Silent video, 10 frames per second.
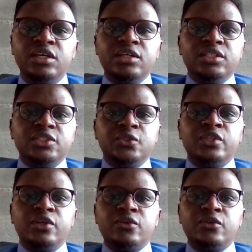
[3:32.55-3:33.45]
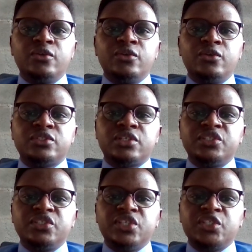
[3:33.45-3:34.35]
So the gross
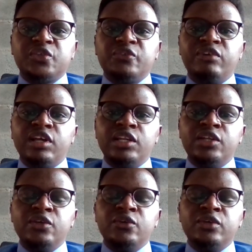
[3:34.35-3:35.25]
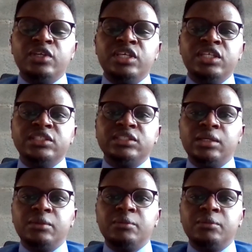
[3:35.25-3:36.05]
transaction value is,